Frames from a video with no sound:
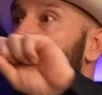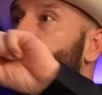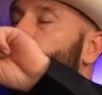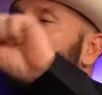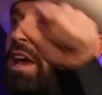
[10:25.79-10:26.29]

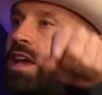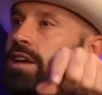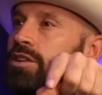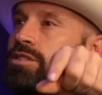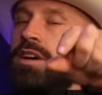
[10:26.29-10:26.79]
before the 8
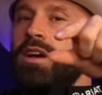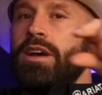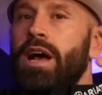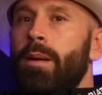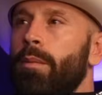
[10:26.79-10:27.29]
years,
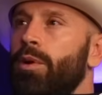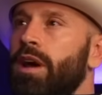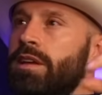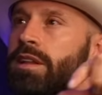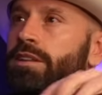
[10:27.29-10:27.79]
I remember I
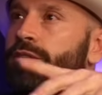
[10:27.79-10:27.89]
think like the